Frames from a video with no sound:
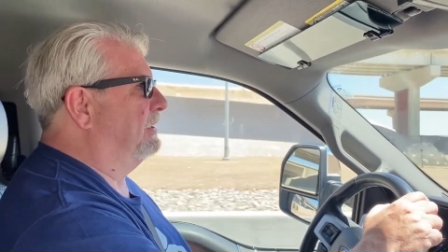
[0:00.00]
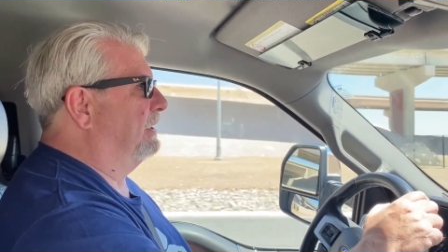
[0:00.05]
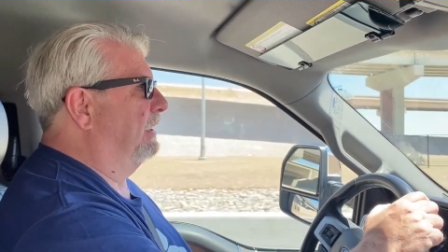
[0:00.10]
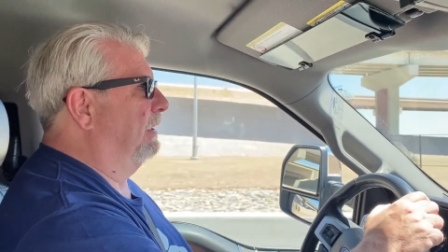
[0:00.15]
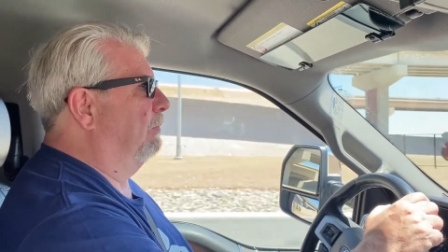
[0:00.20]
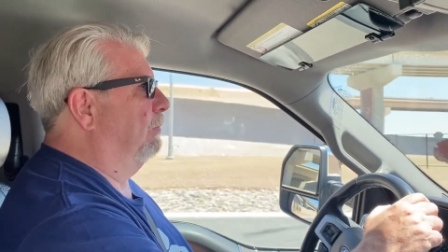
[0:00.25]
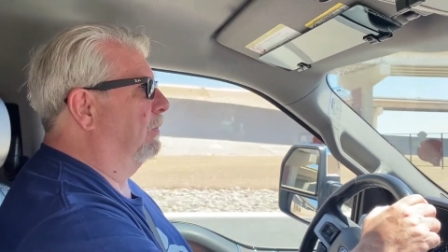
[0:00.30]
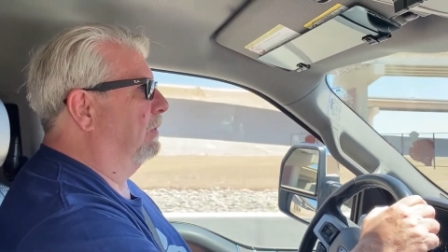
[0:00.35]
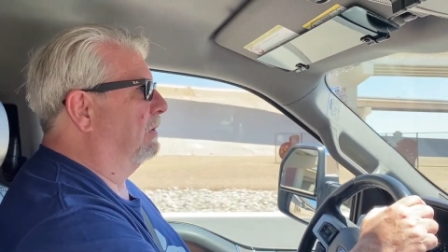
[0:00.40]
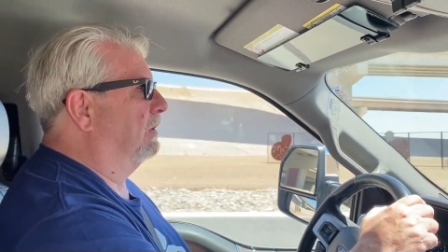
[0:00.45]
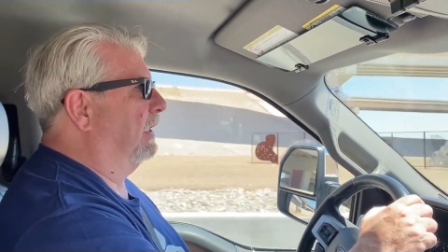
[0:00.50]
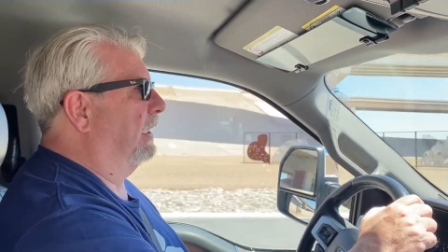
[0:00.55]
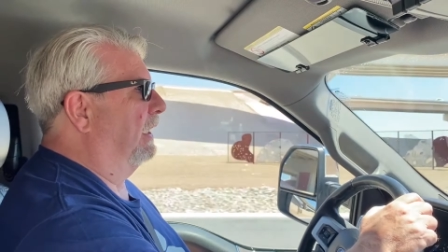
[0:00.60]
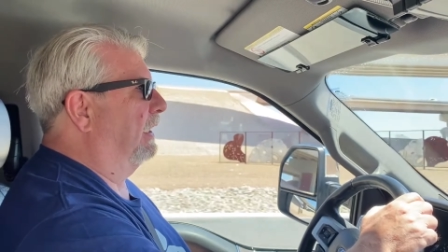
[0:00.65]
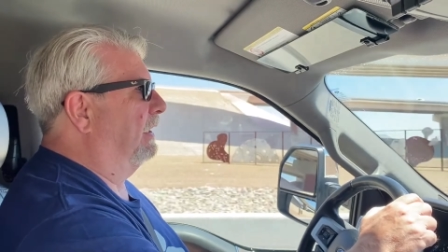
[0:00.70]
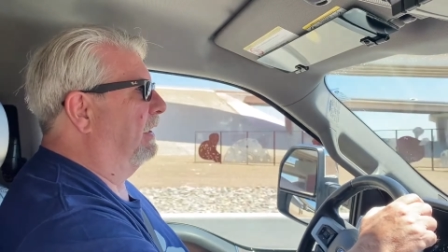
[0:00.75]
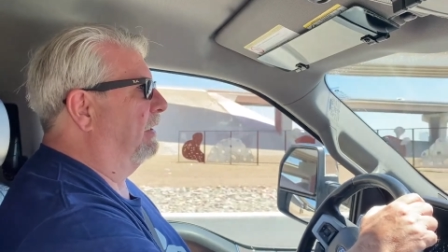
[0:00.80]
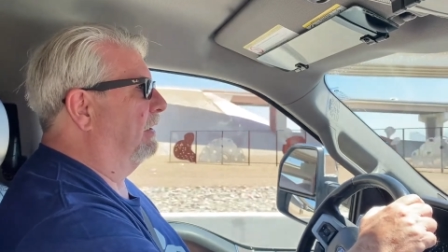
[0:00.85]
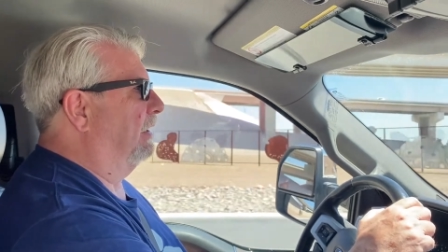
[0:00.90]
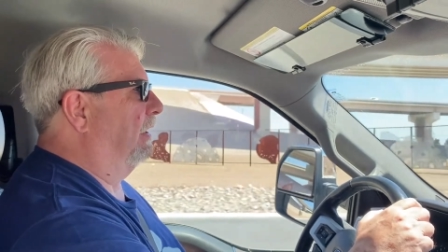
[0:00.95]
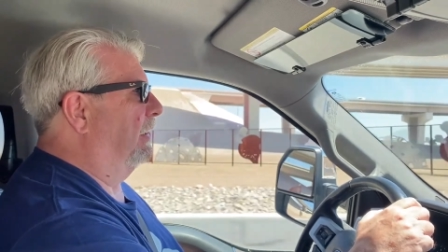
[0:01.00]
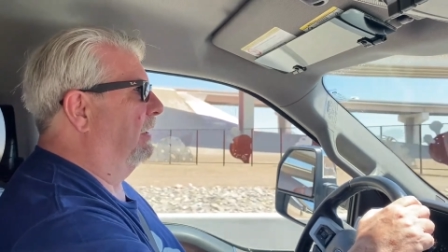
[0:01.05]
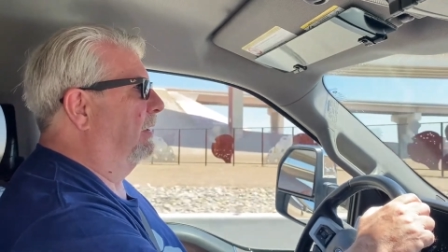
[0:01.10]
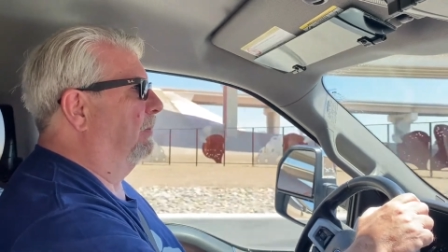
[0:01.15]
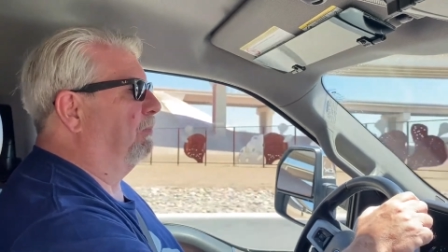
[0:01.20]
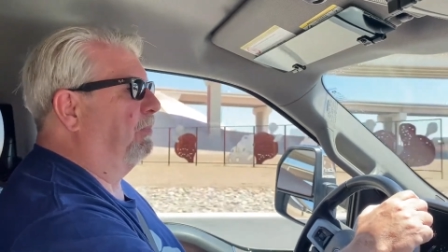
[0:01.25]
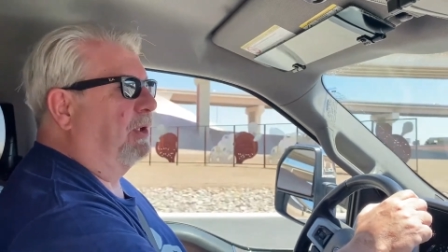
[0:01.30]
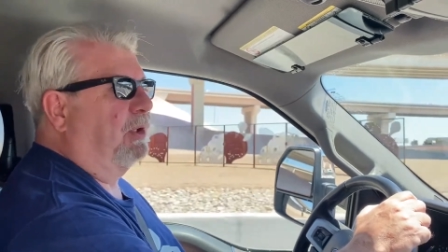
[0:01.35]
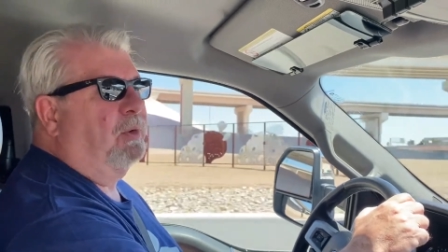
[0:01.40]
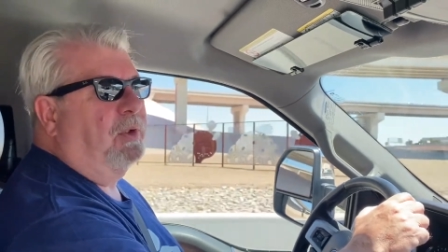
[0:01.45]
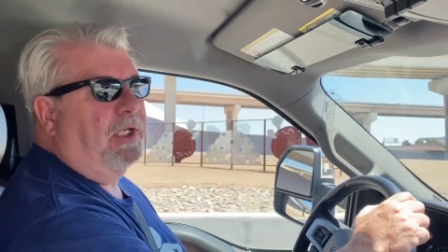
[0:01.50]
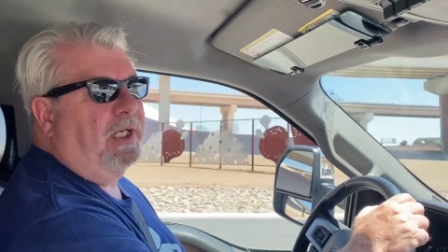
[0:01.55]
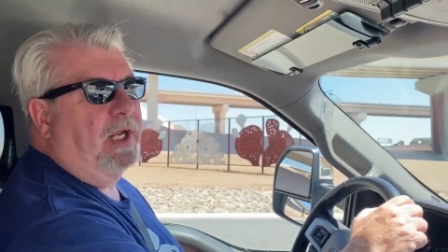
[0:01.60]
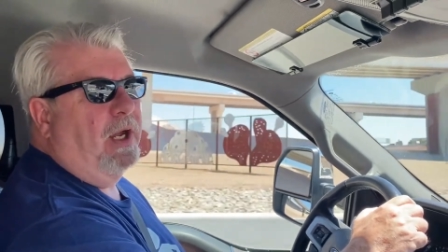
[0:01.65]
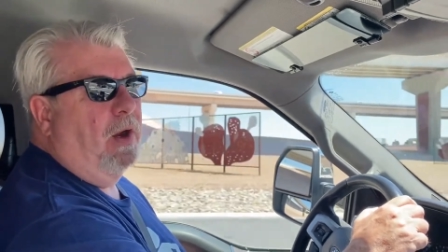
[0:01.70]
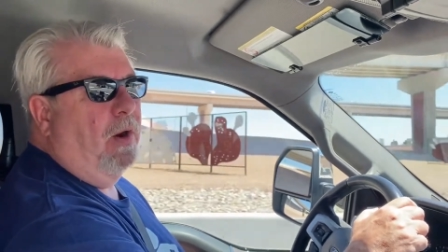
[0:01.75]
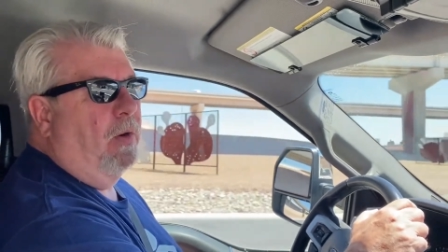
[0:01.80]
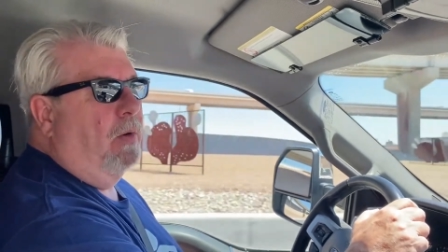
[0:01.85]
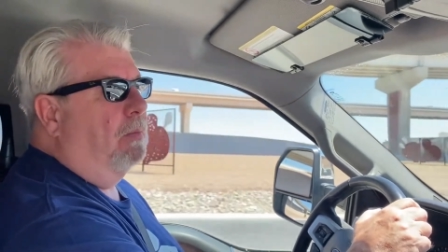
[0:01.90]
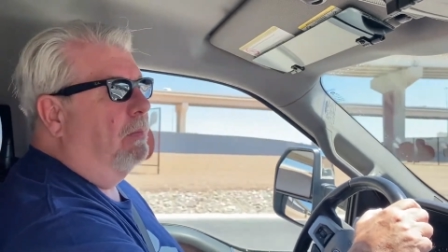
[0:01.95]
in, we'll get Beauty
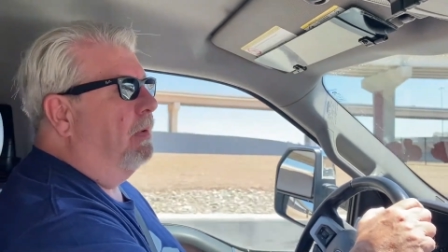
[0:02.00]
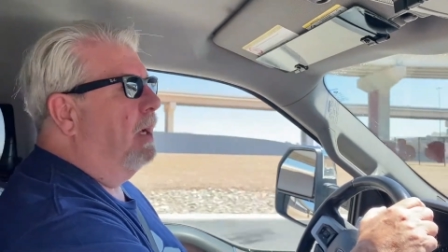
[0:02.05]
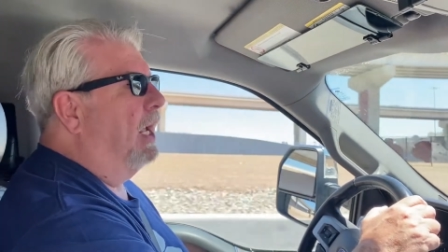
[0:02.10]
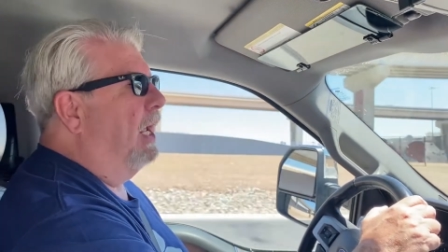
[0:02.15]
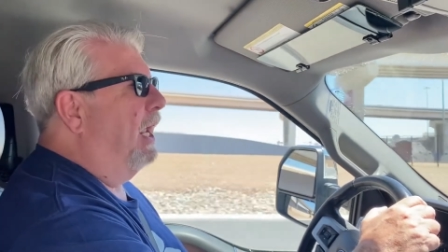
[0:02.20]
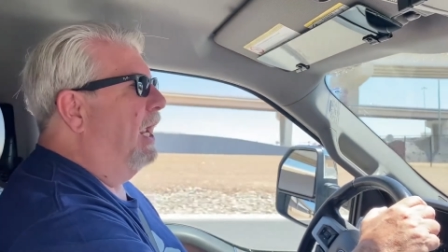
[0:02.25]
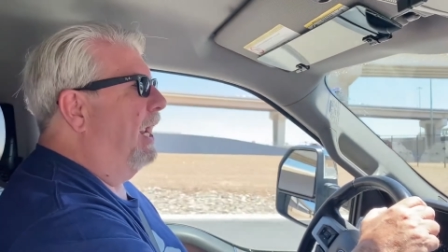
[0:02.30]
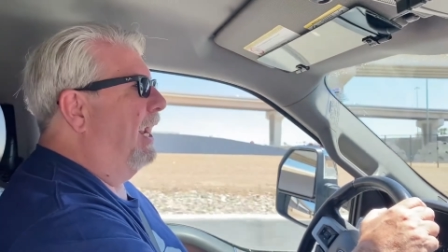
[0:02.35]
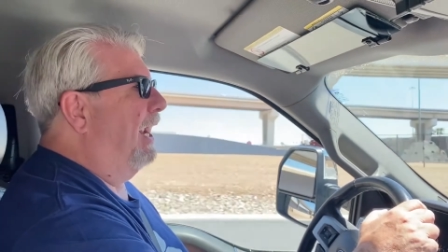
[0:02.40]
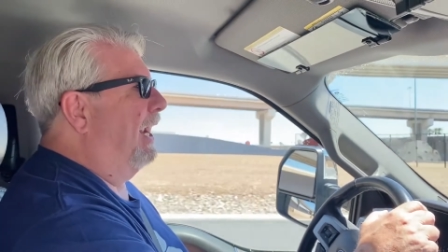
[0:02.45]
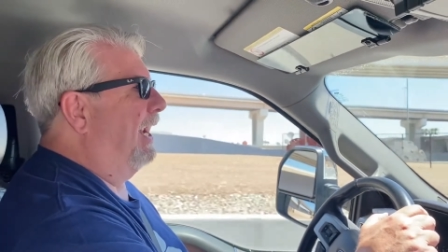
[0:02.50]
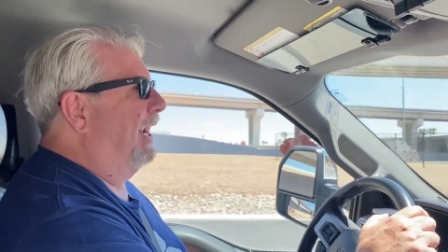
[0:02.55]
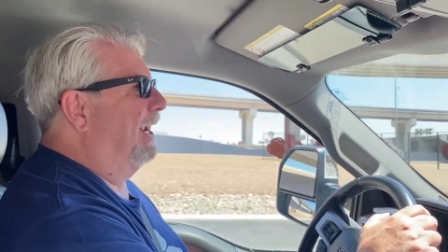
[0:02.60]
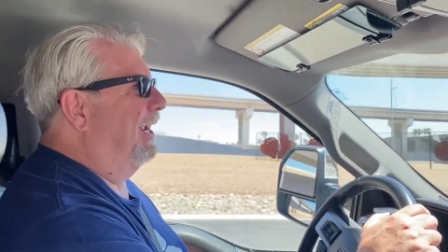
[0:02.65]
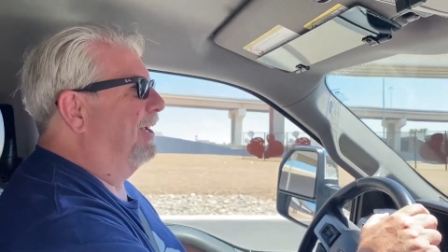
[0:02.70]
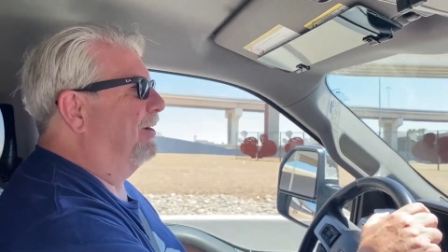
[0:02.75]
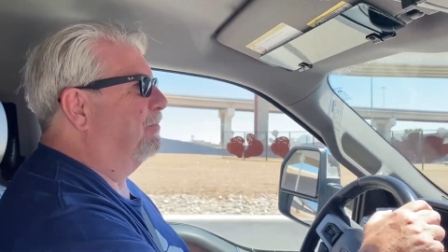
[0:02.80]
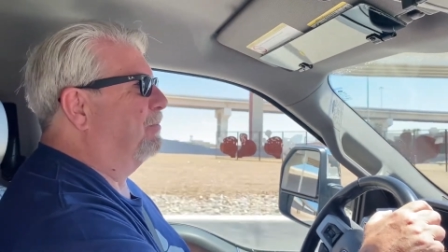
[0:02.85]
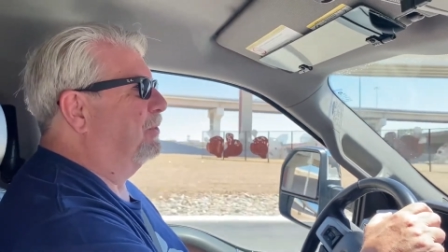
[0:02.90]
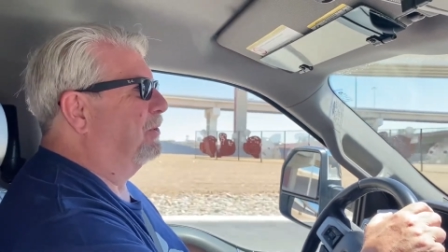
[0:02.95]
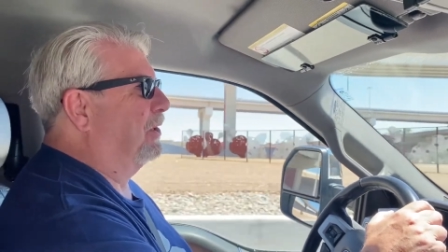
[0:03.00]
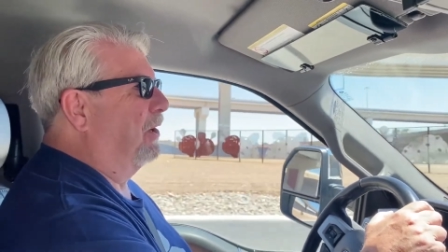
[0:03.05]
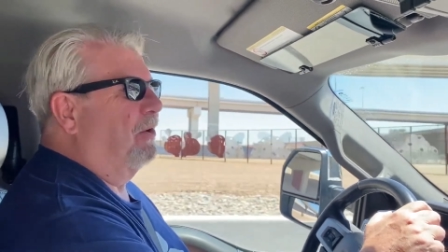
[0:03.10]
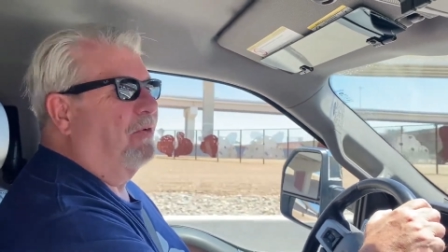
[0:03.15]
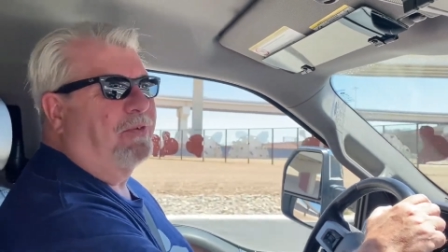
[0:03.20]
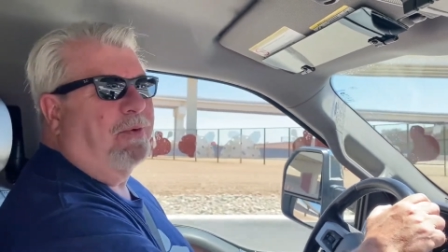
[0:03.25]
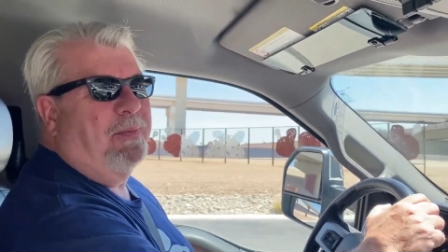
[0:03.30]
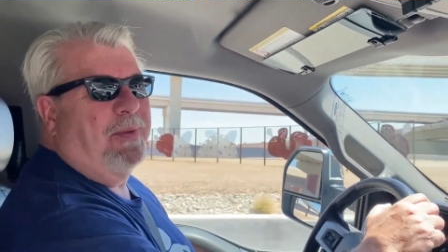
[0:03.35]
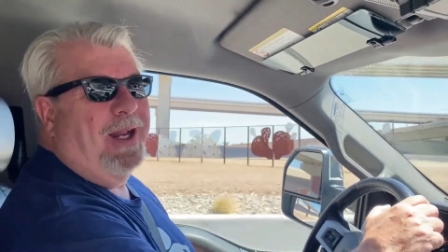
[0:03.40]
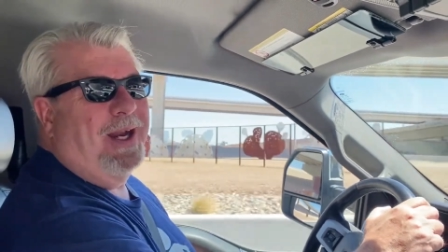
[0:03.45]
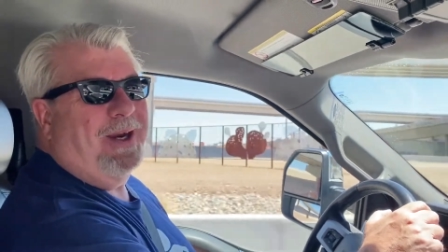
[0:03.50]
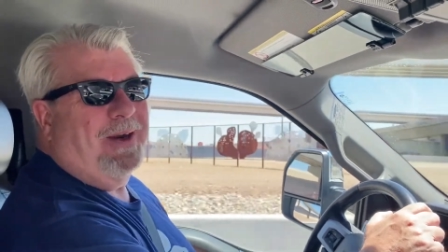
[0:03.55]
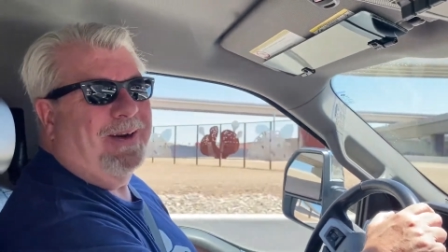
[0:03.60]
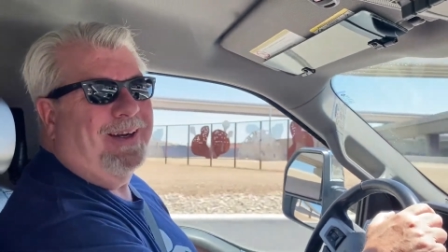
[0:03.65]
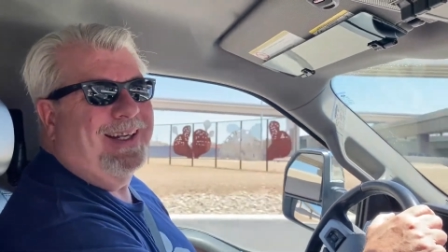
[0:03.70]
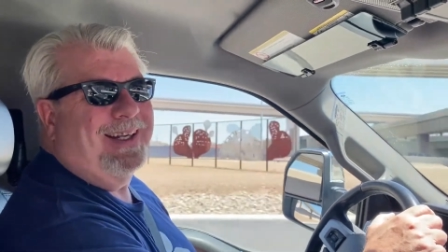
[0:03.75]
home, and we'll go from there.